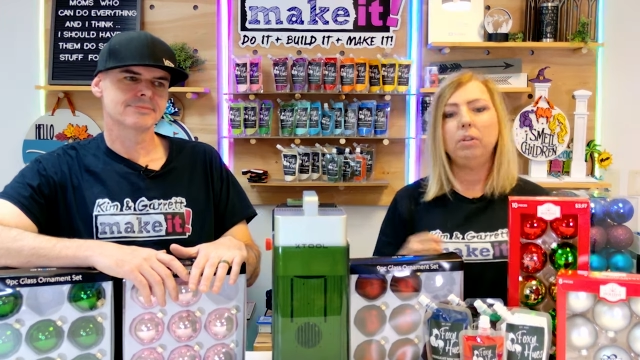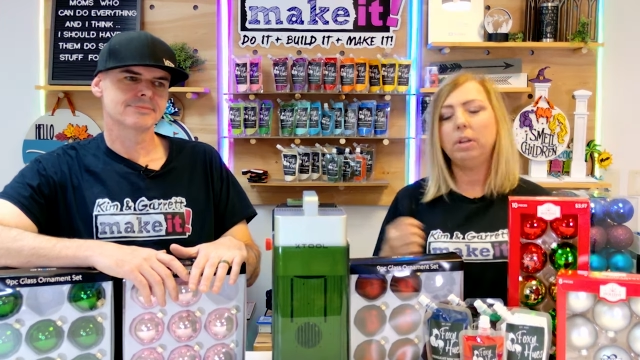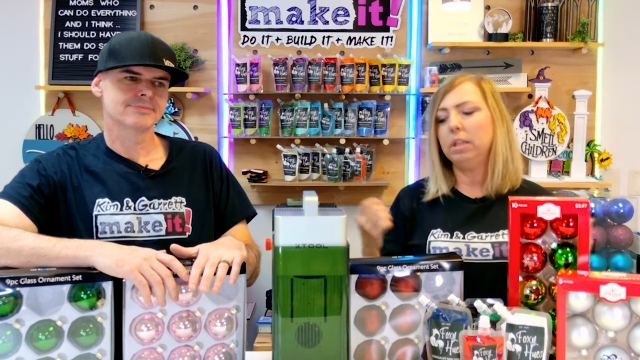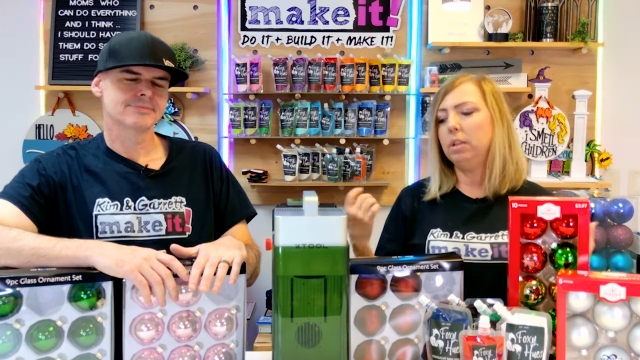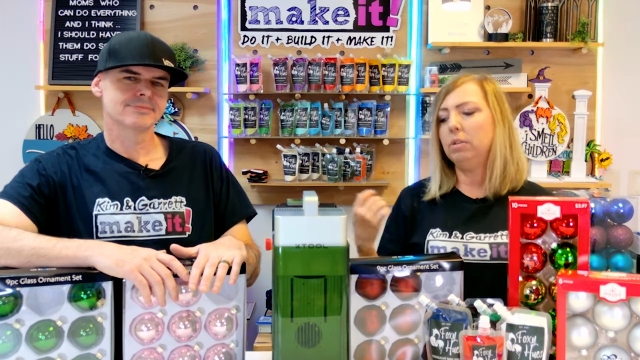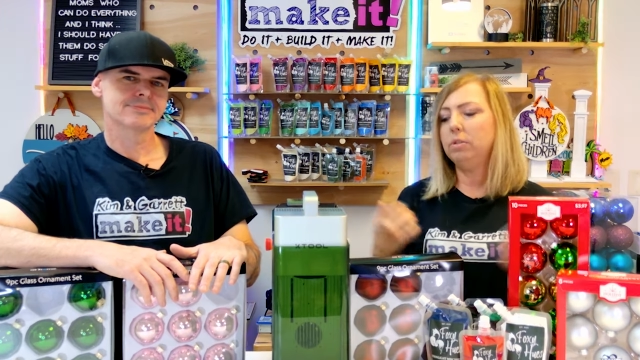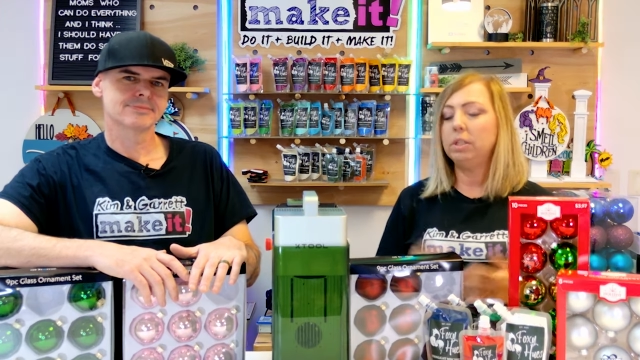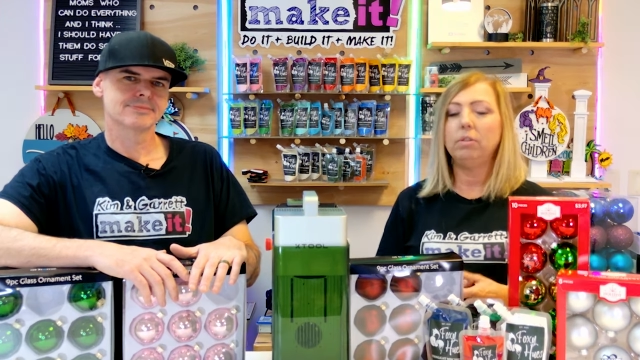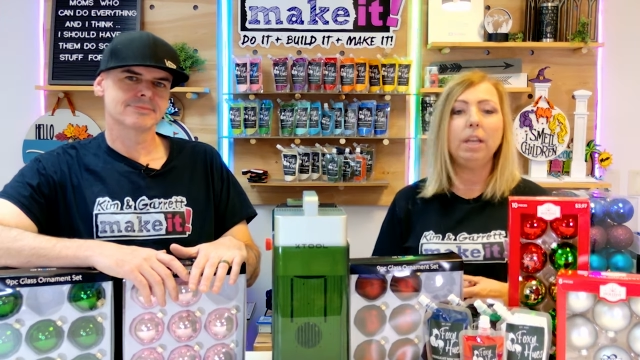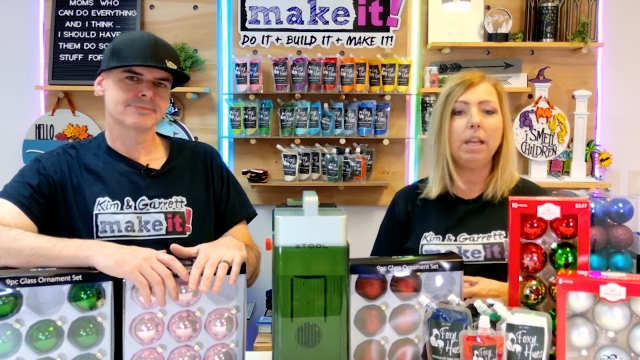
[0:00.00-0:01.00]
Speaker 1: you can use
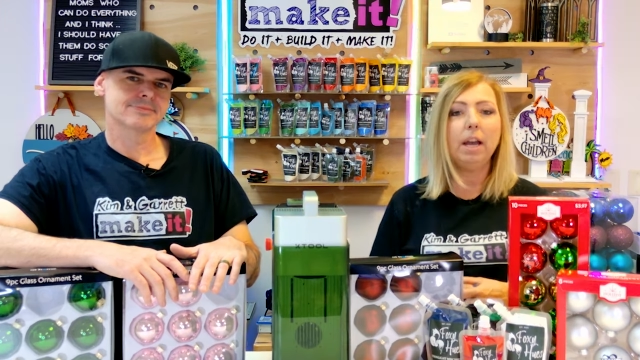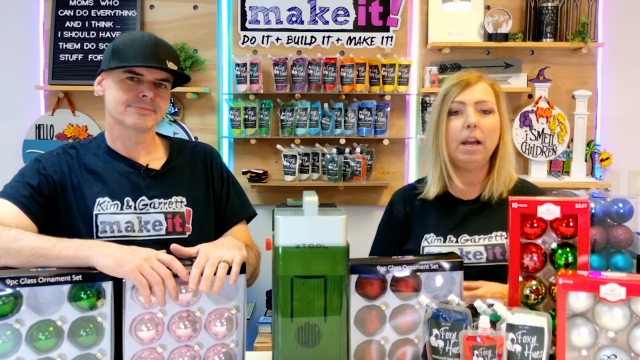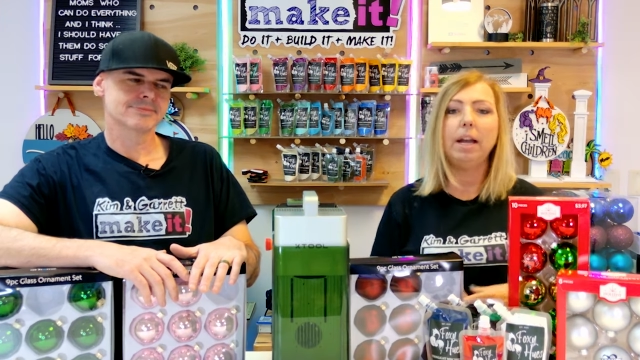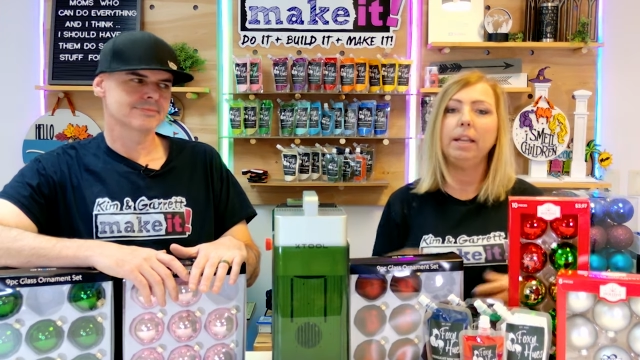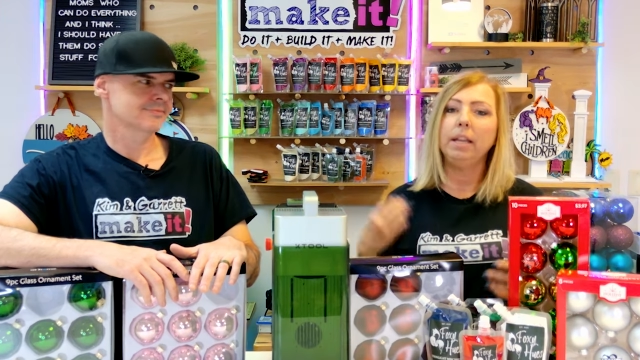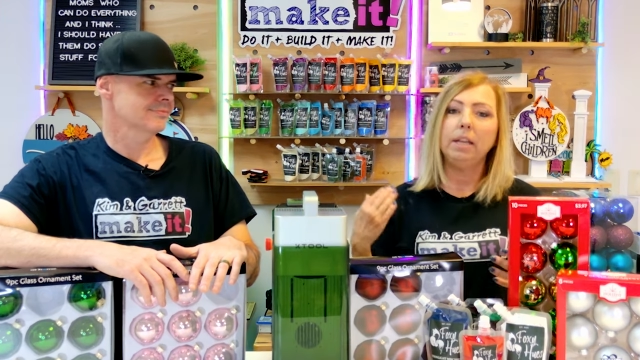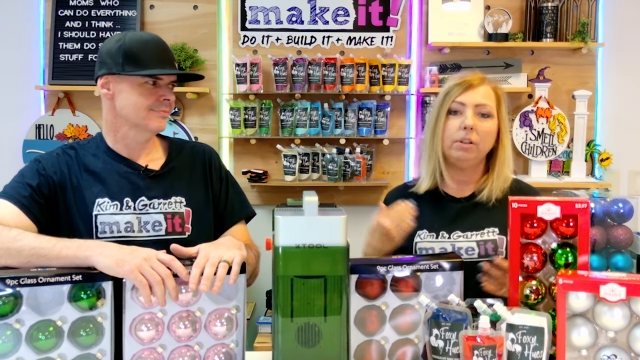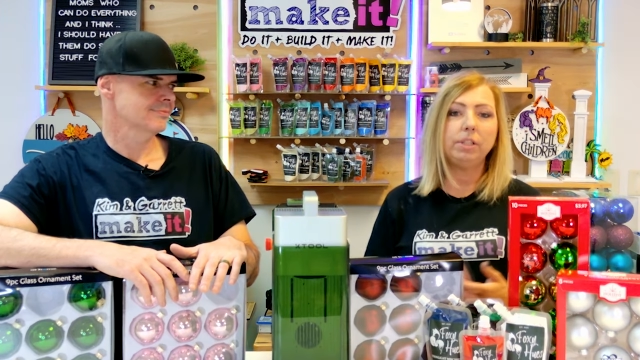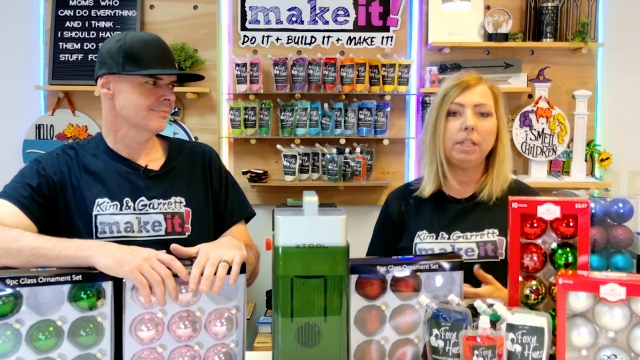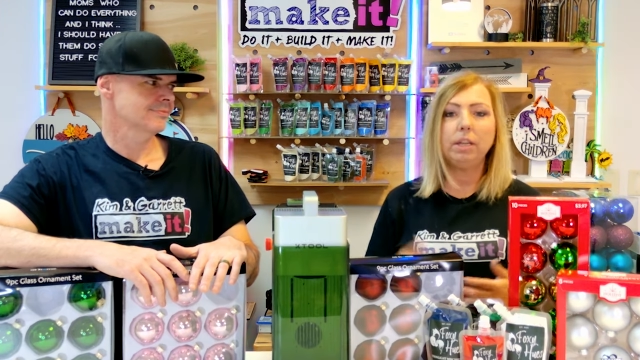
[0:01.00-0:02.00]
your Eon,
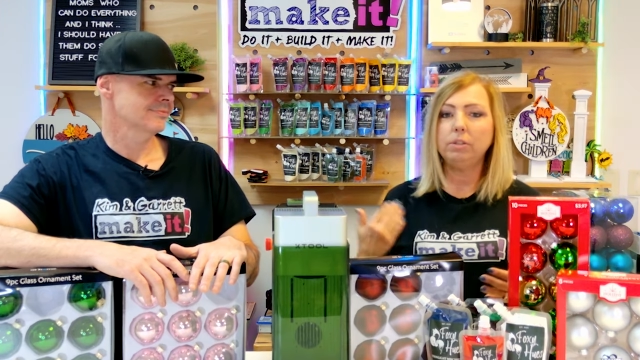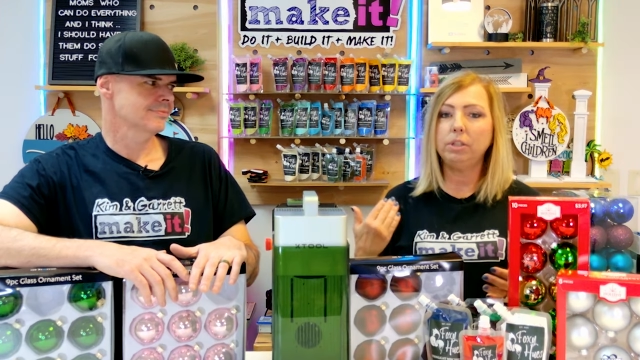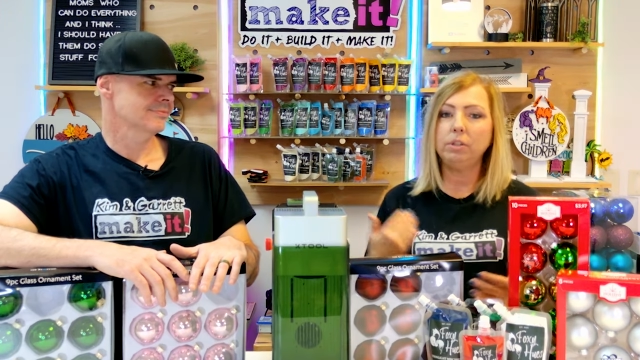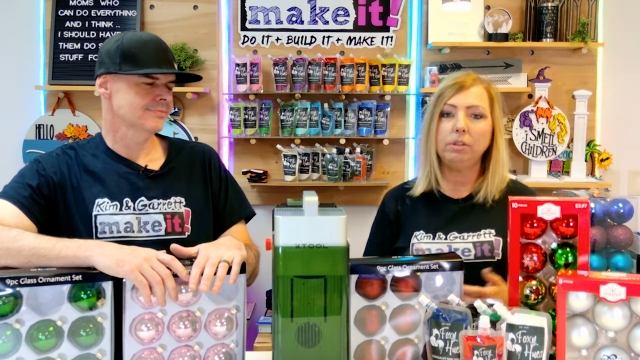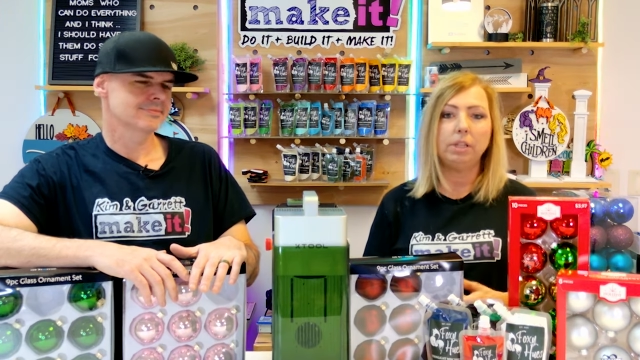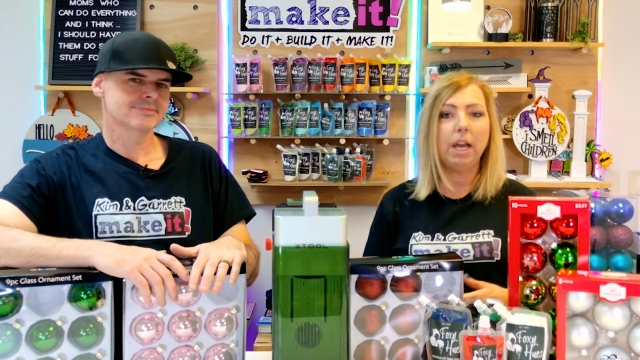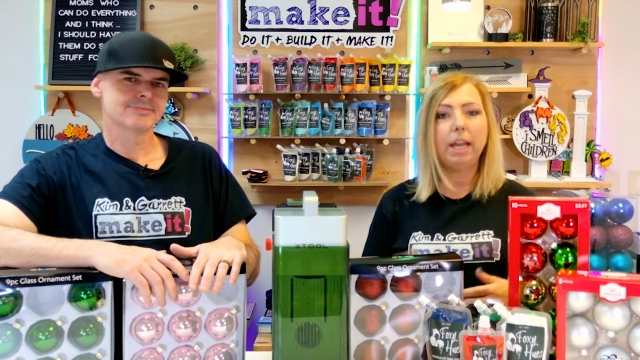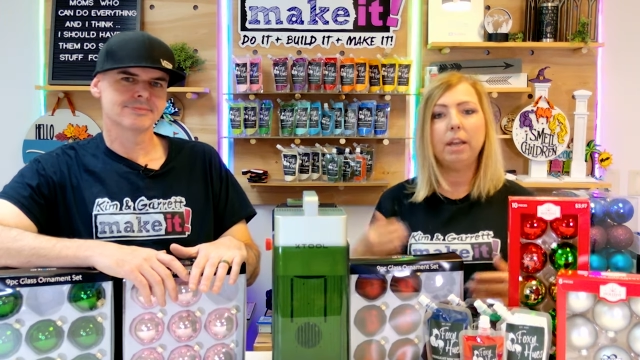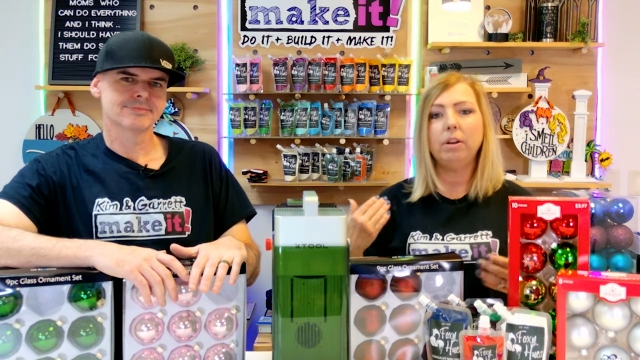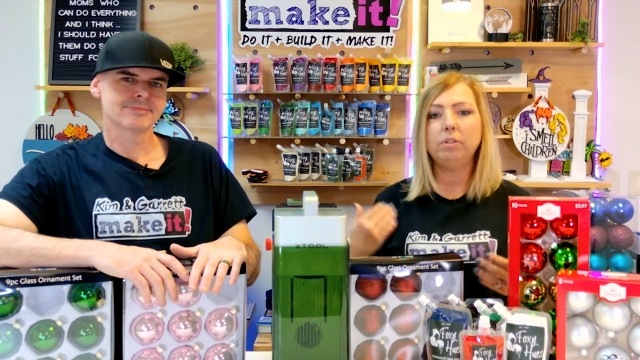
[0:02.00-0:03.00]
your CO2, your
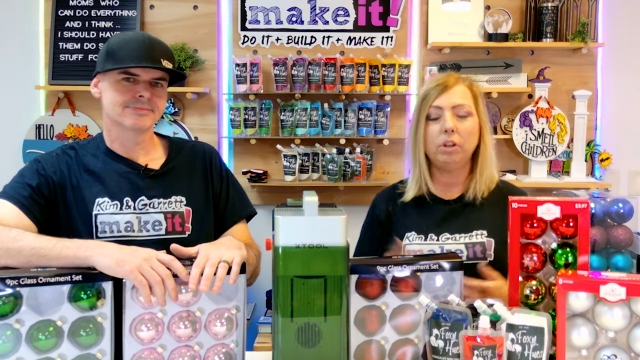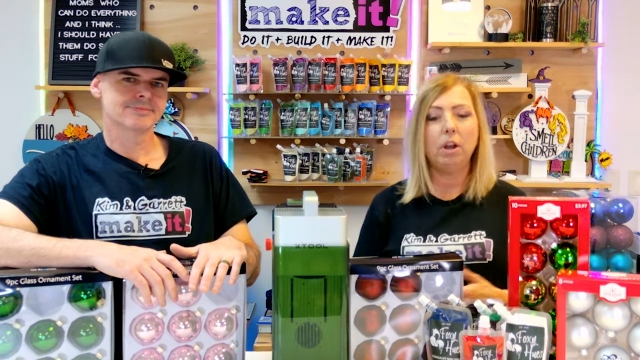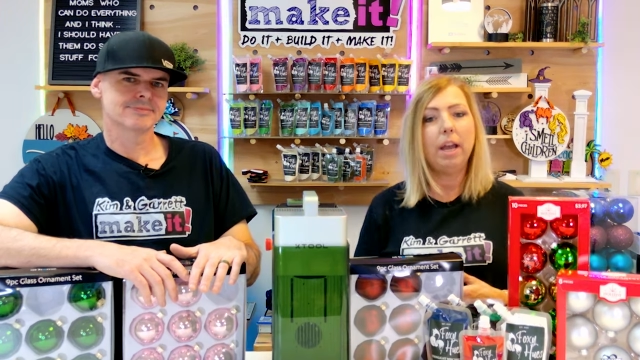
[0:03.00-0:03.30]
diode, your